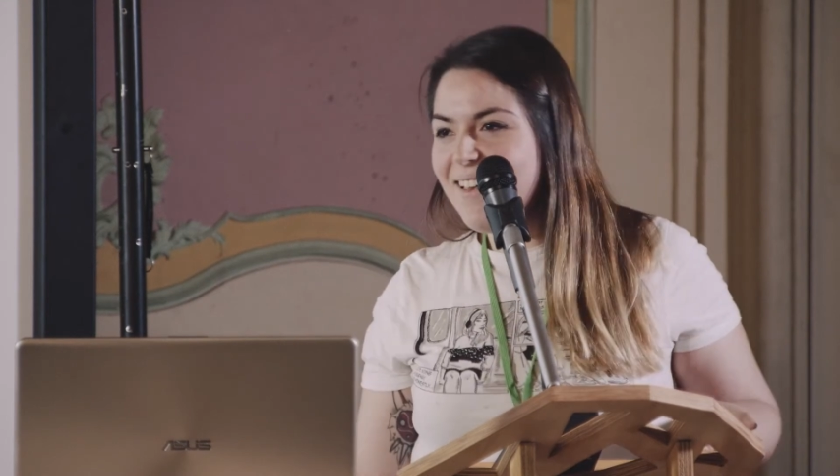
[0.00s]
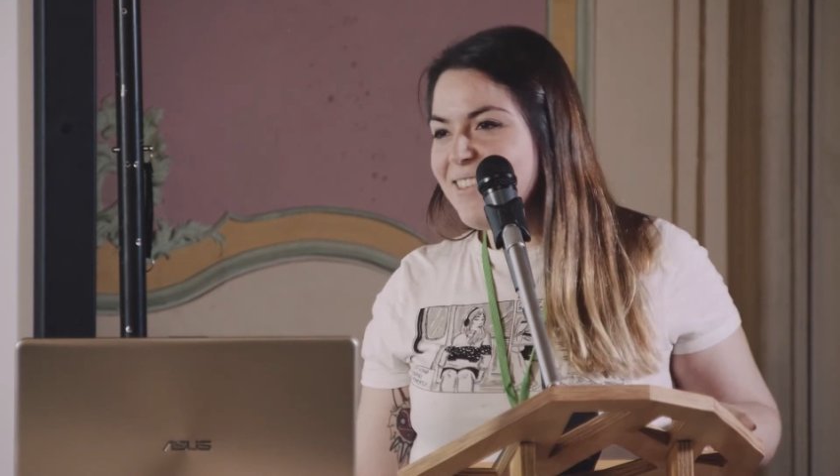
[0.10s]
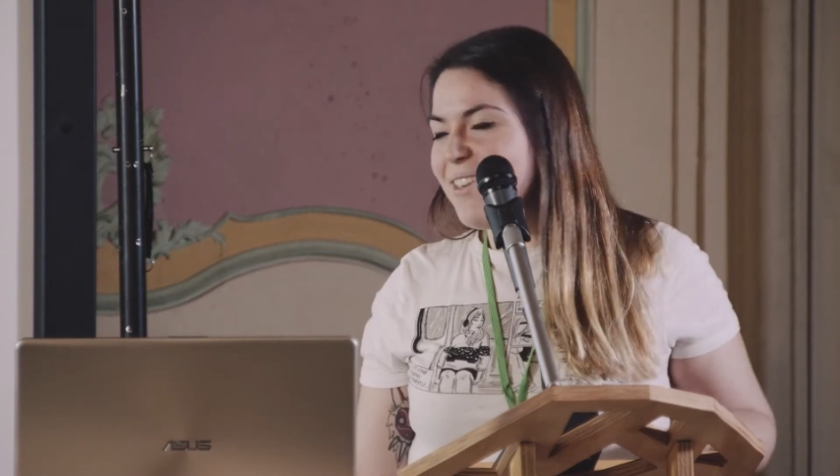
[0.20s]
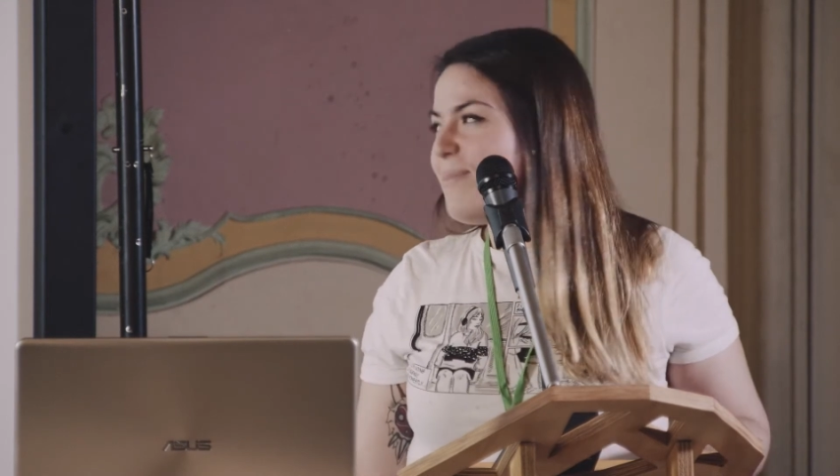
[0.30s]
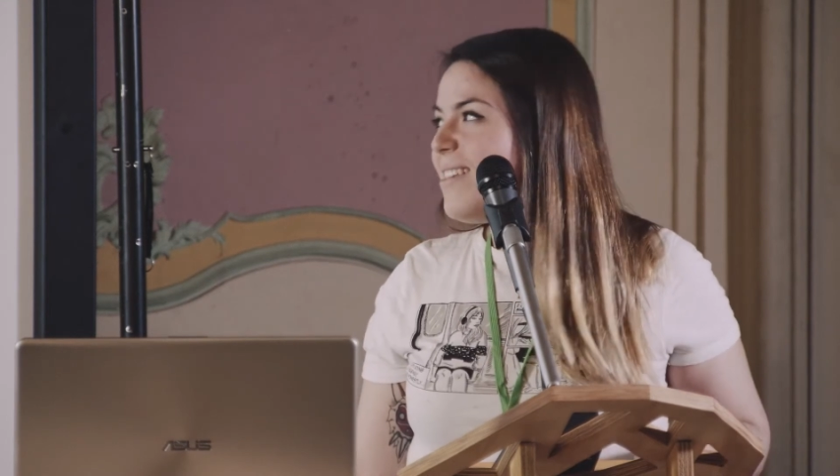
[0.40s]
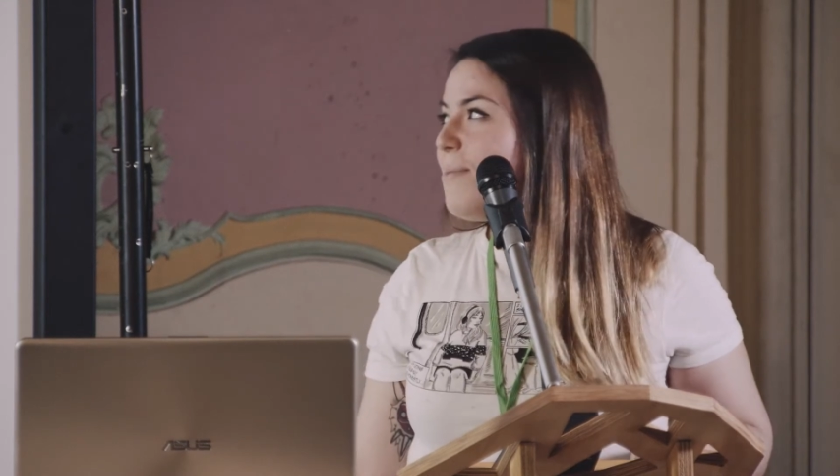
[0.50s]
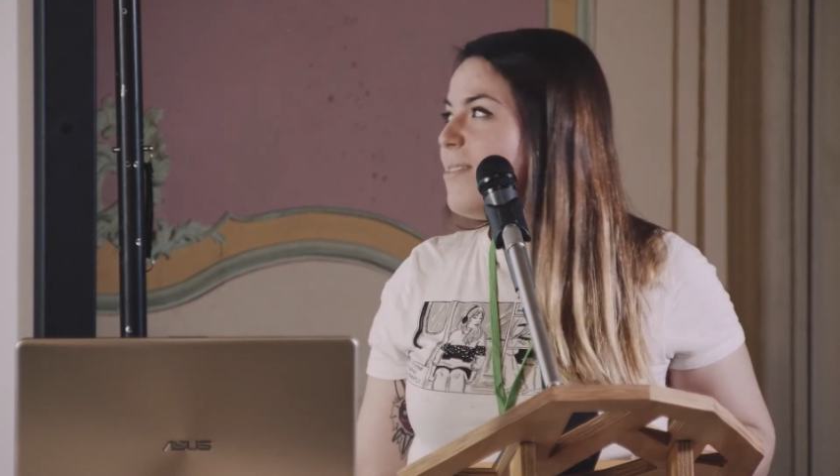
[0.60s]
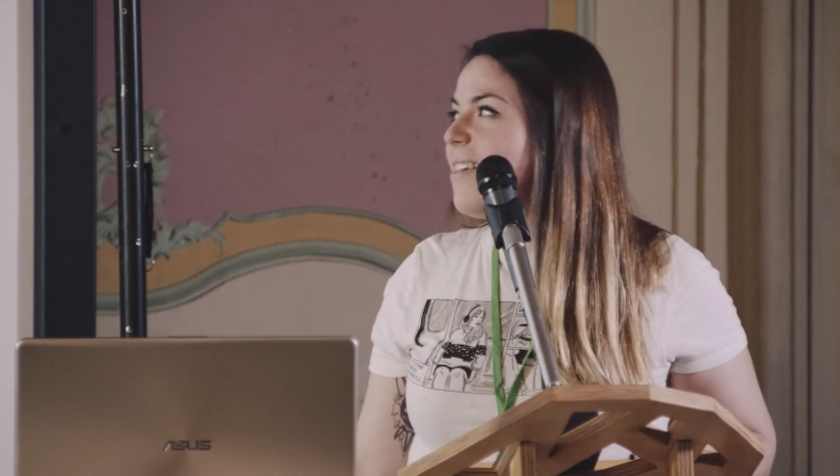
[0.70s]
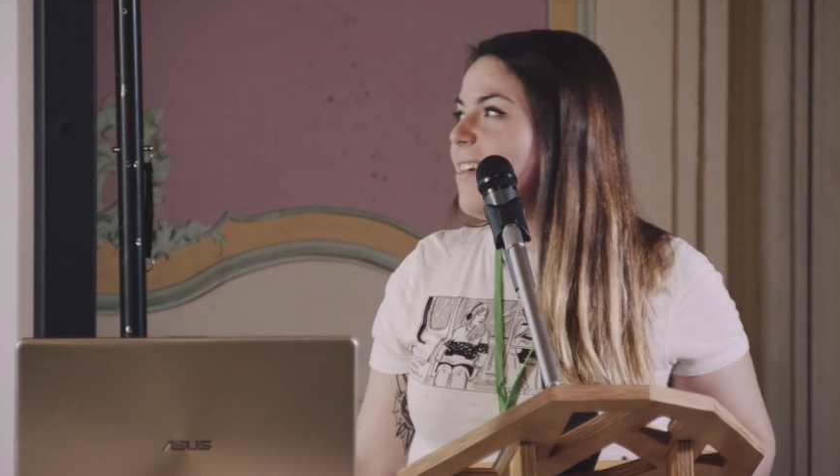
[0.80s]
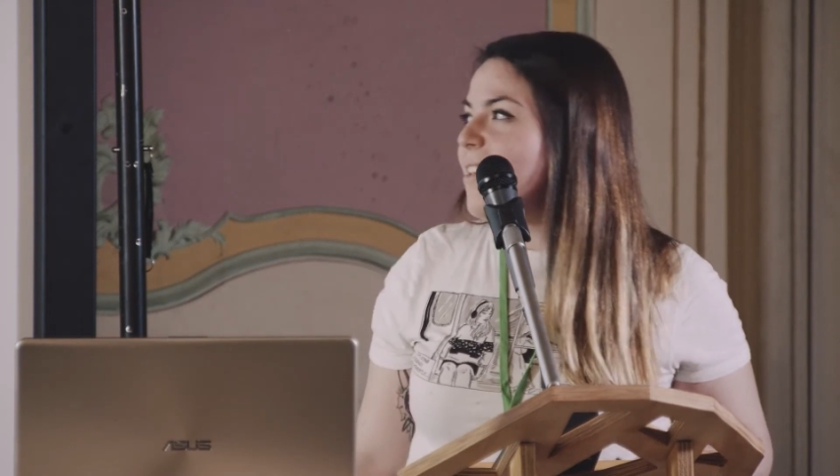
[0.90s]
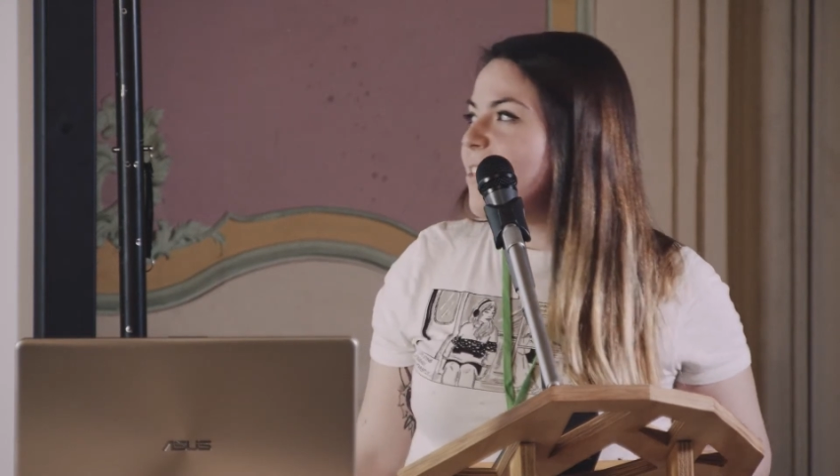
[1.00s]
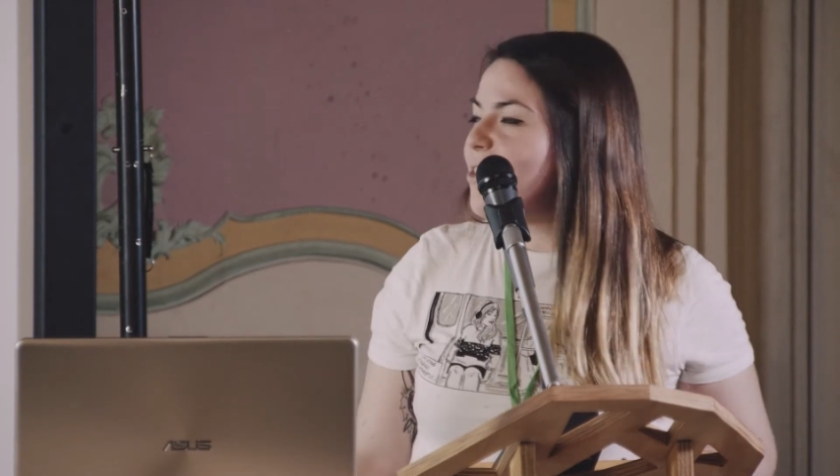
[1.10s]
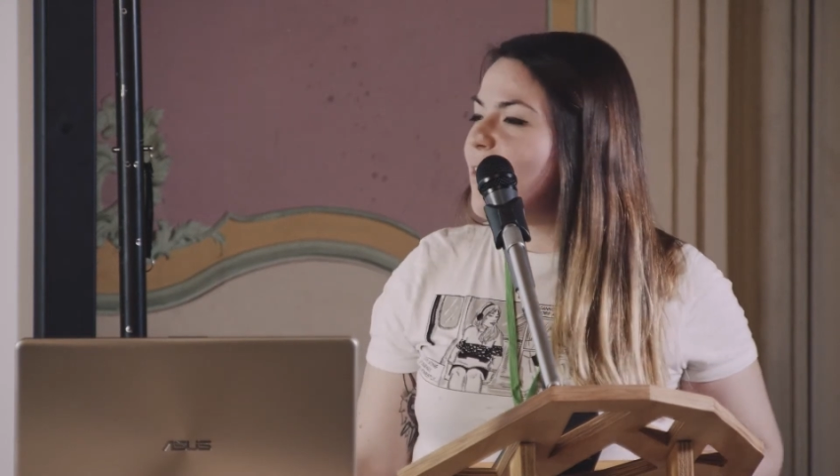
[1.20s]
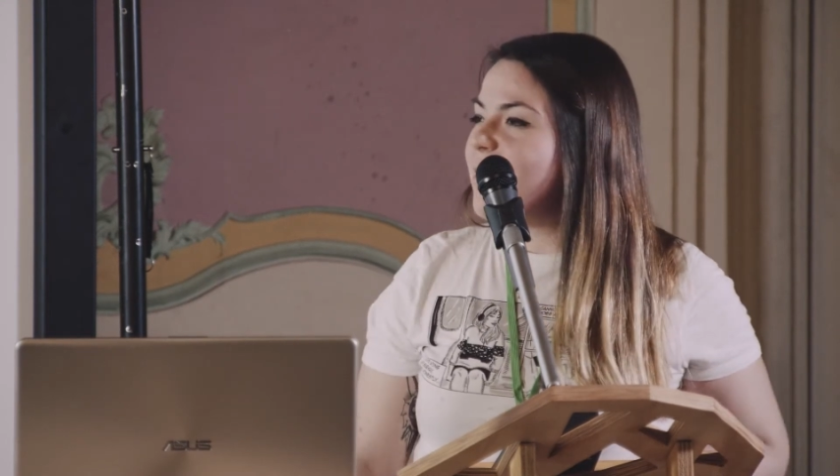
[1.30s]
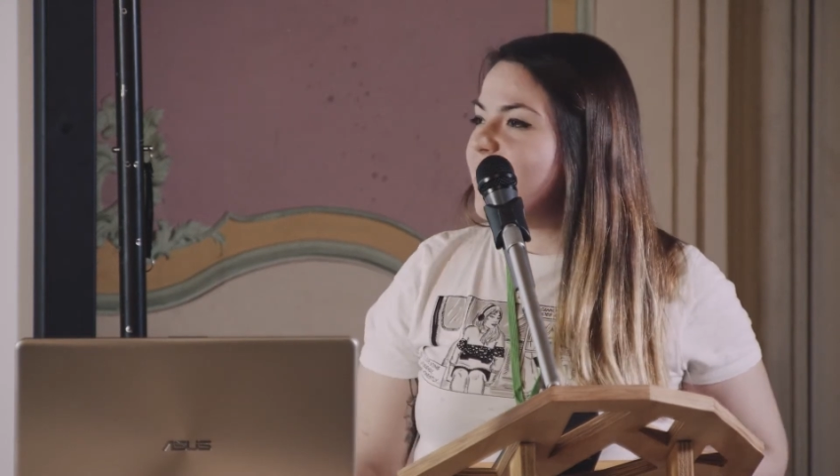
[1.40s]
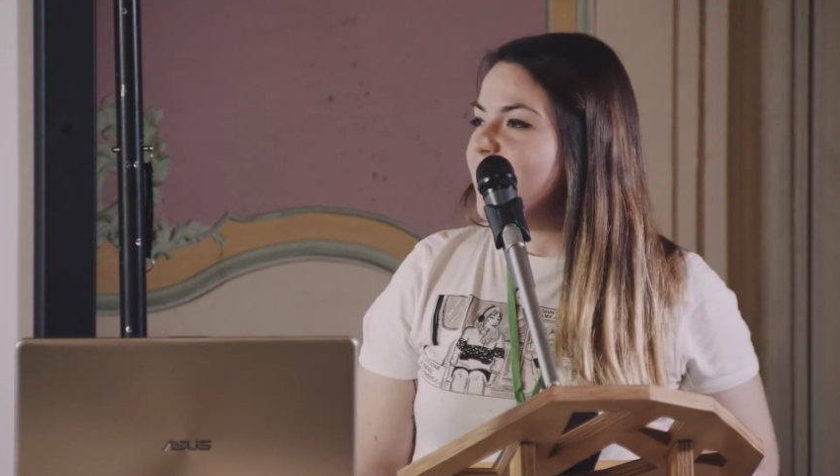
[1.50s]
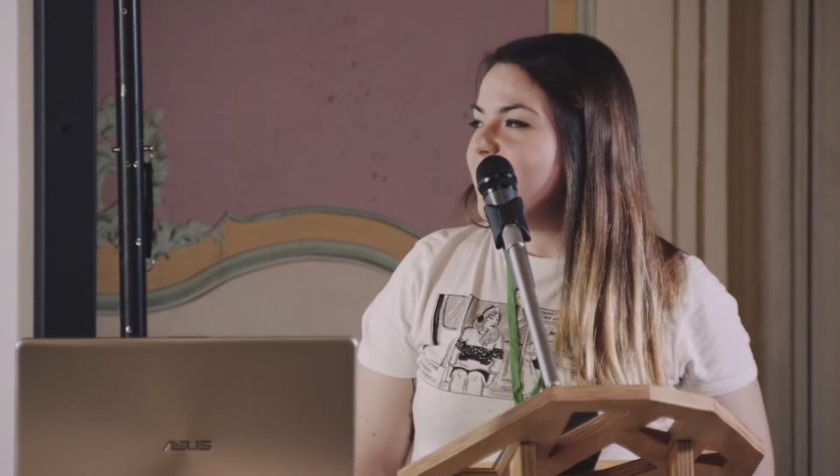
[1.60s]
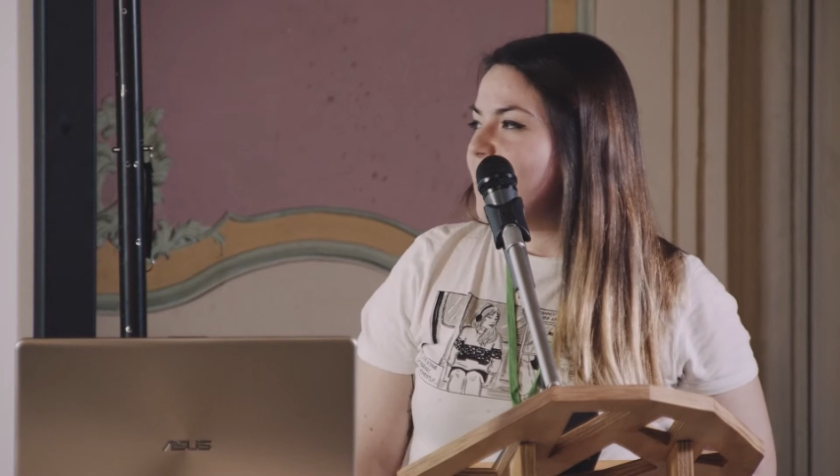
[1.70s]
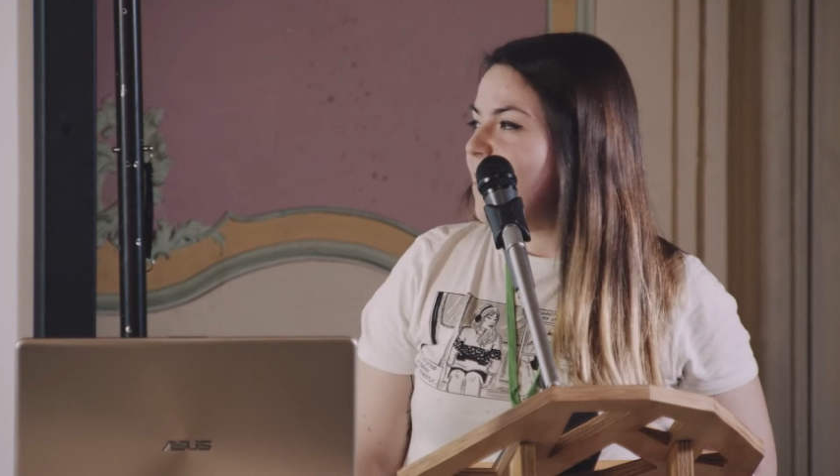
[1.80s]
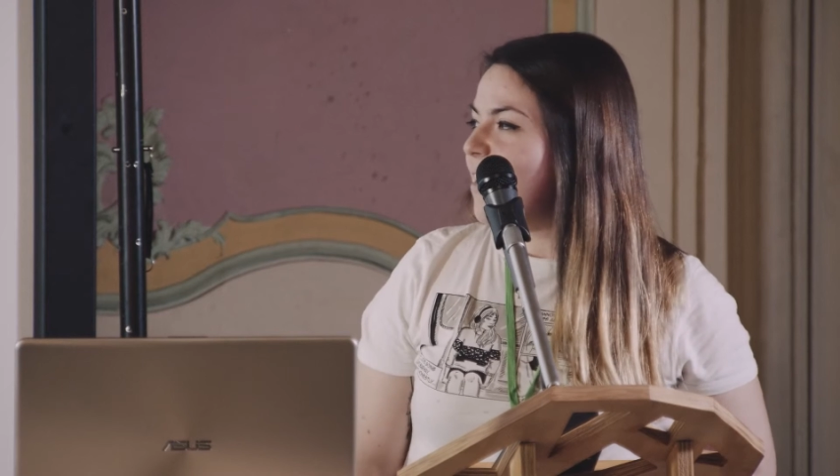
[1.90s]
sometimes. So I think